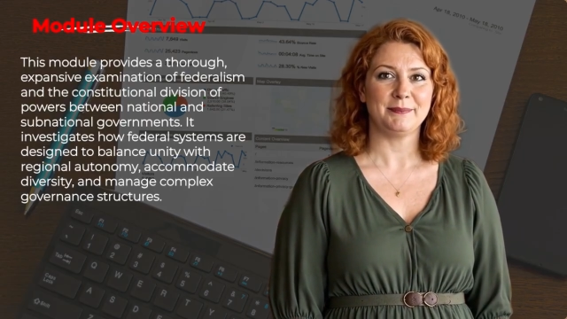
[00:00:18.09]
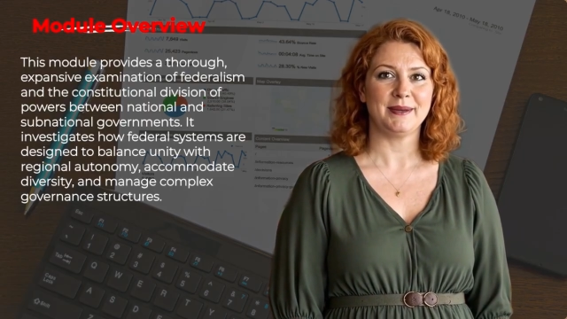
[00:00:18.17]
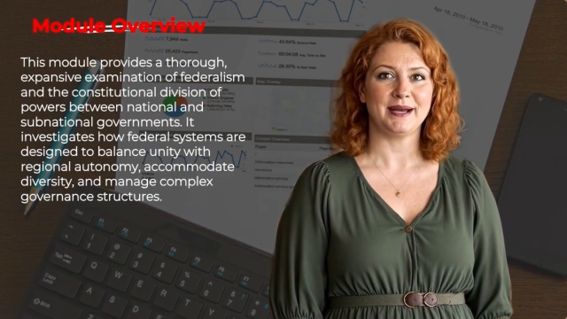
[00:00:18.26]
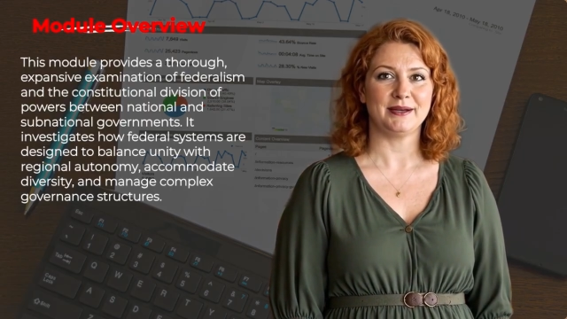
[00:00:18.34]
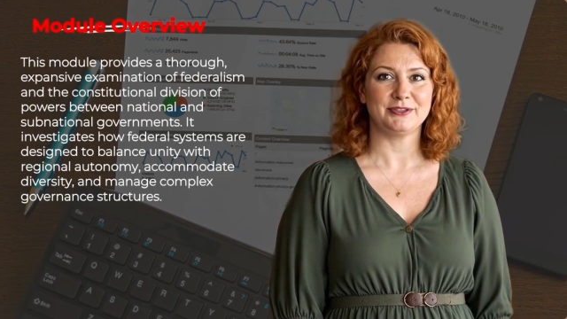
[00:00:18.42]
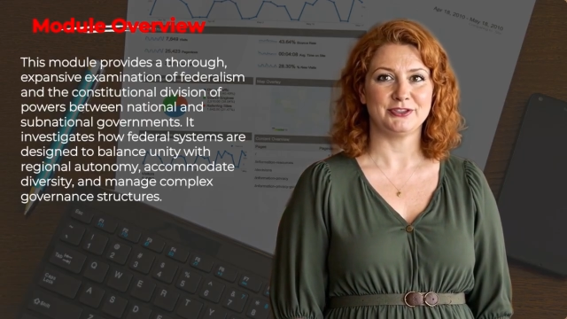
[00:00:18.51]

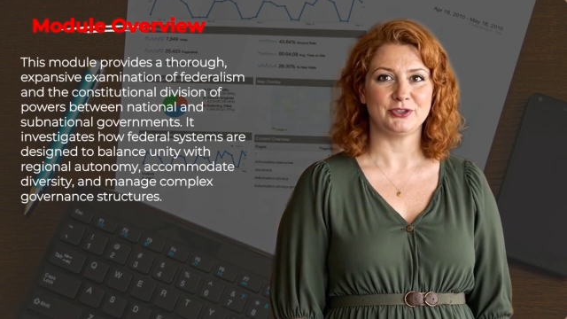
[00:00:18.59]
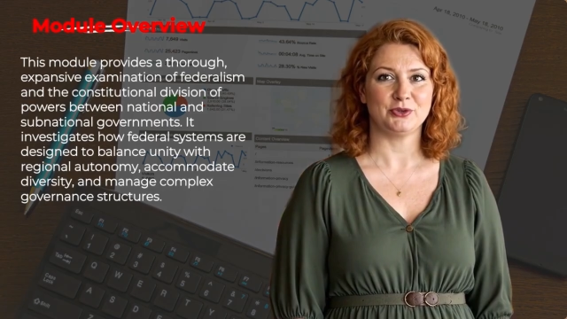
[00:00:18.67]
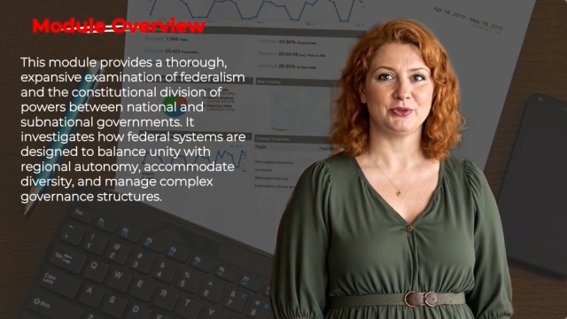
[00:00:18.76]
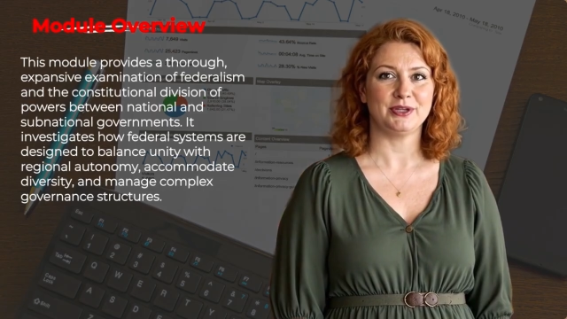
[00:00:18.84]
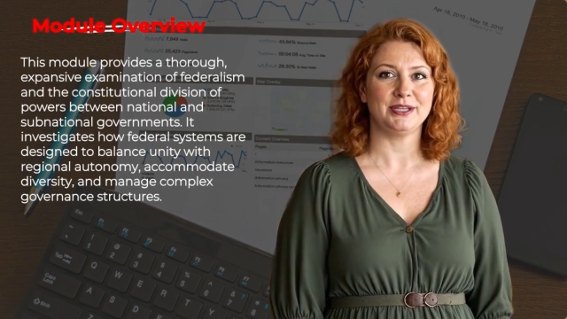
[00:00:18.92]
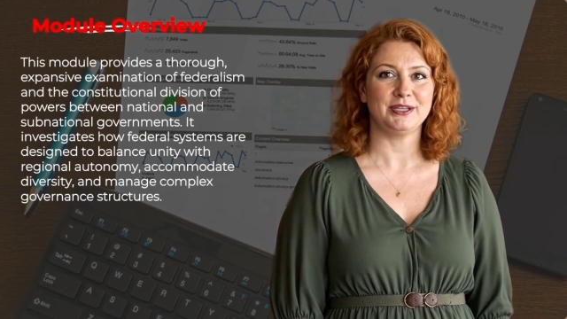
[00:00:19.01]
balance
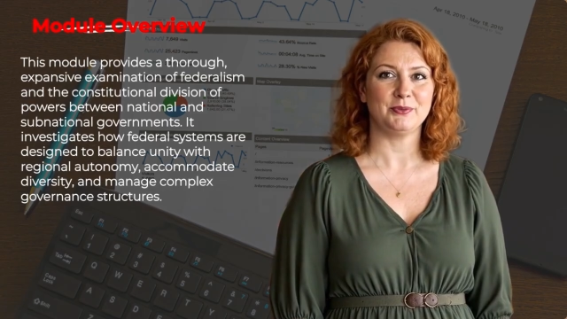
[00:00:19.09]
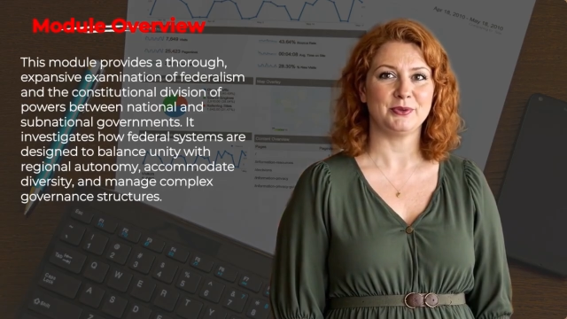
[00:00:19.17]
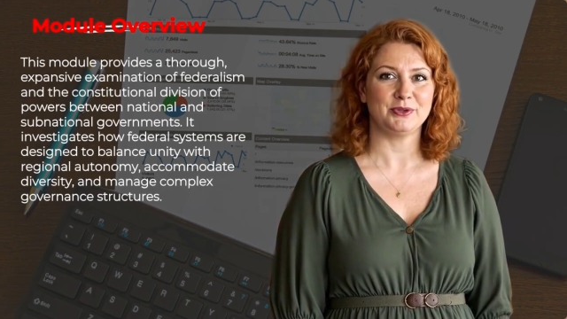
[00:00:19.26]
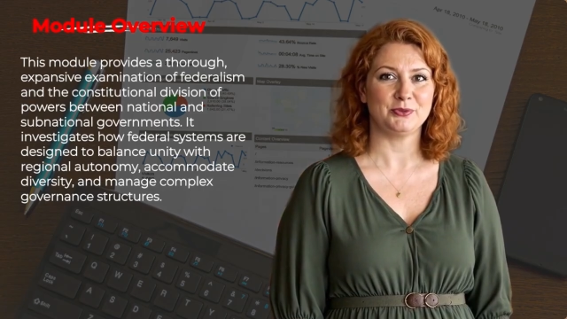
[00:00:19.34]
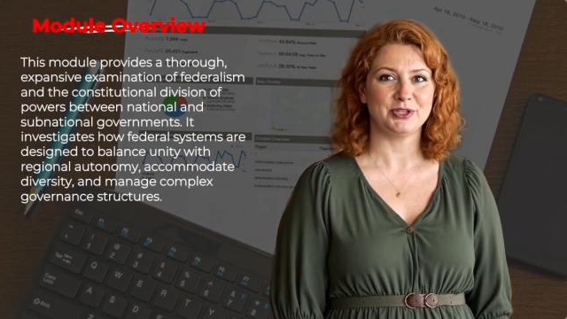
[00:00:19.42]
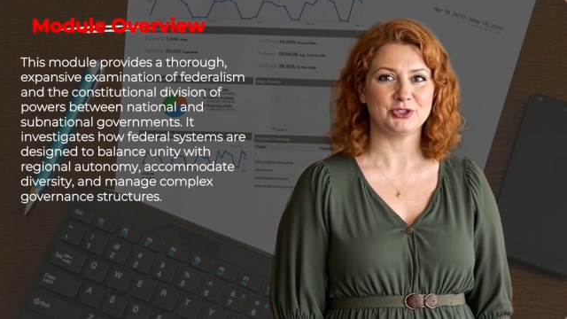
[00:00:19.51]
unity
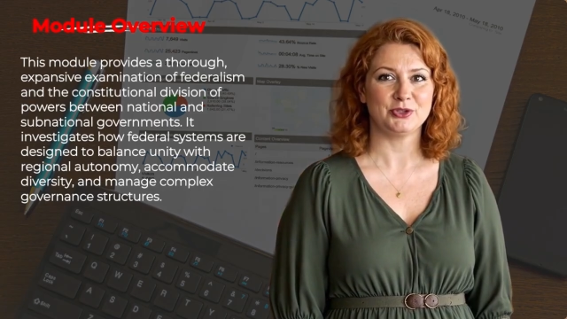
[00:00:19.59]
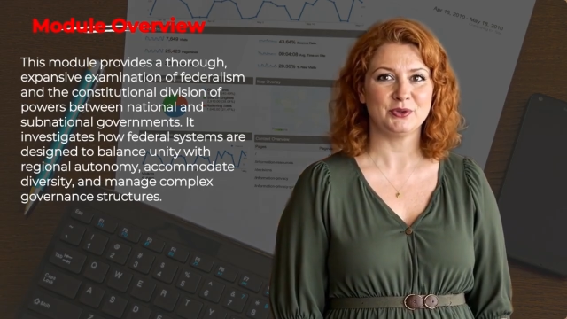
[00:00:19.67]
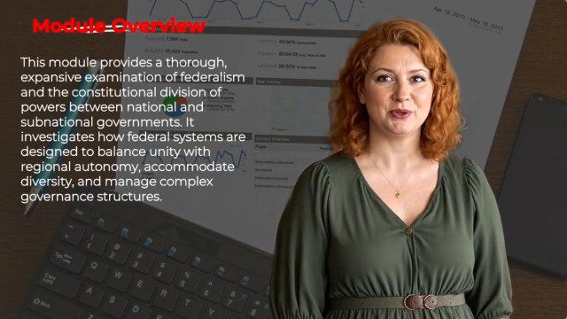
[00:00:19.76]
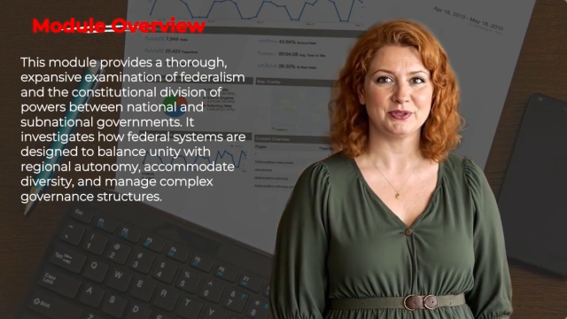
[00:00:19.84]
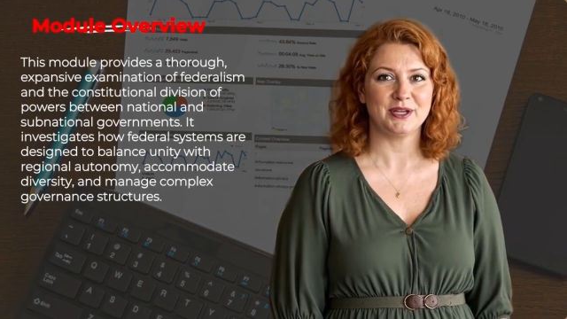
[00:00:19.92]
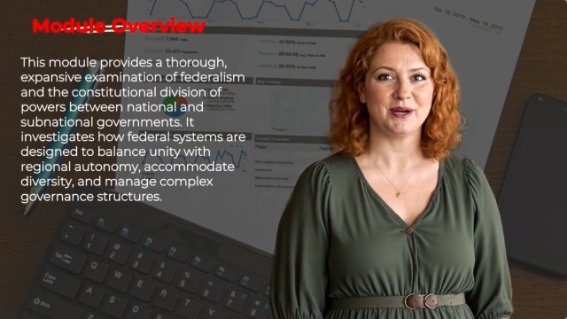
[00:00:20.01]
with
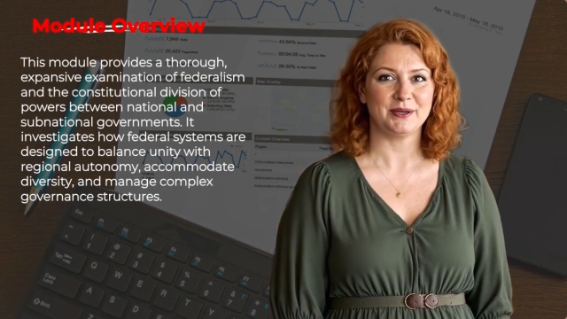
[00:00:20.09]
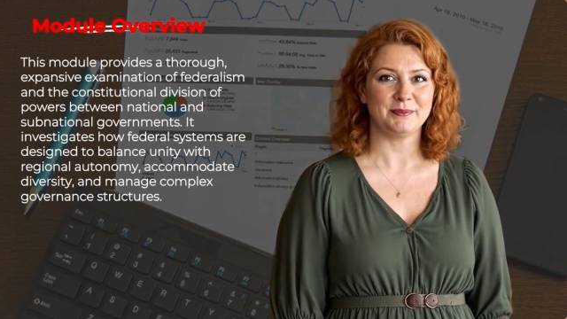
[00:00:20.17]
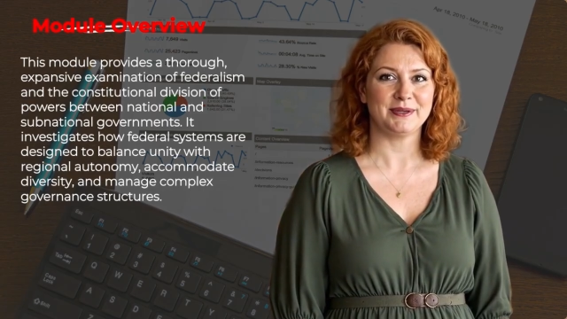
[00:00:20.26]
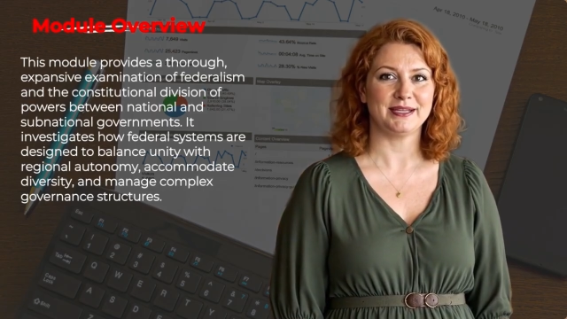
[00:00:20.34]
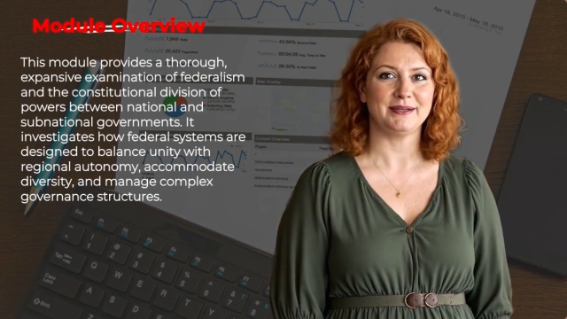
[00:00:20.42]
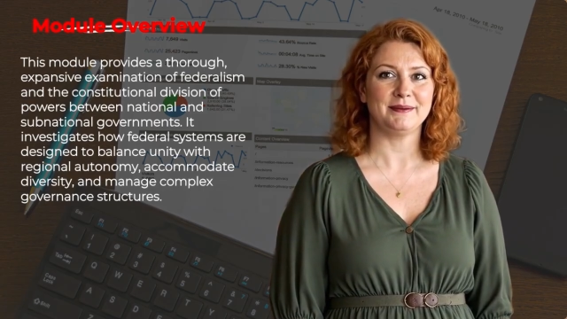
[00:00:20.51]
regional
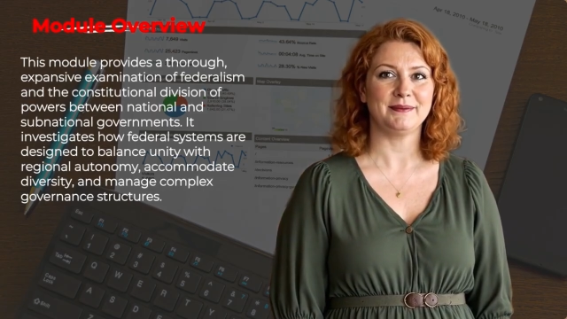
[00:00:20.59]
autonomy,